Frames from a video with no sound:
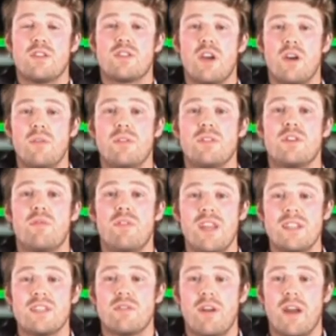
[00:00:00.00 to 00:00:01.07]
So, to
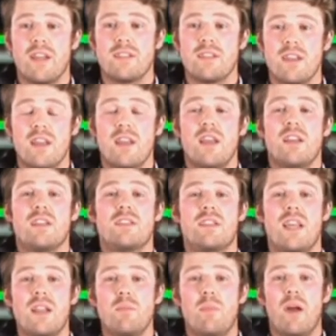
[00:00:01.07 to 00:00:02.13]
reiterate,
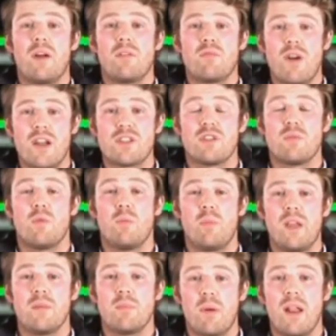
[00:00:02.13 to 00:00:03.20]
£10 ration will
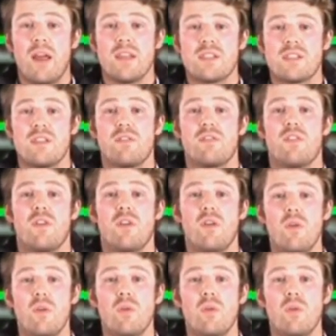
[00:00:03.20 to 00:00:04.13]
be in place for